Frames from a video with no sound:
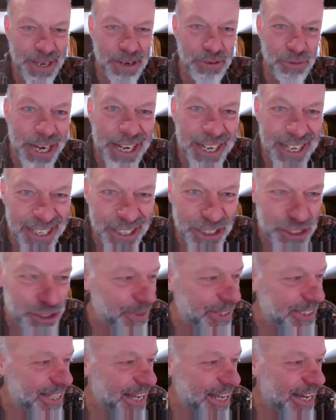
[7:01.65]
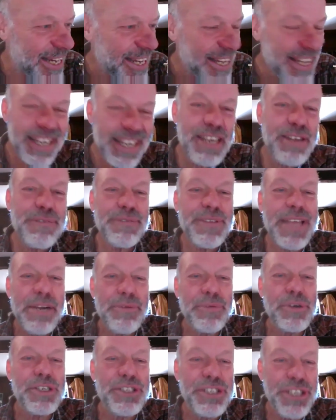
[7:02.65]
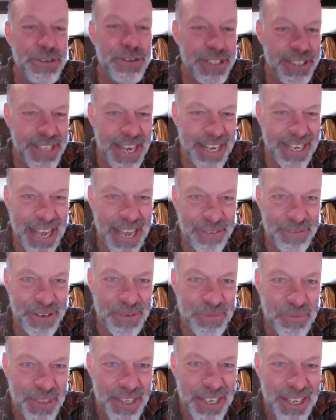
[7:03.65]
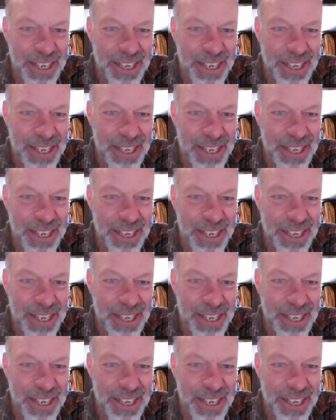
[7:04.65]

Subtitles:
wrinkly, should we say, if they reduce their caffeine,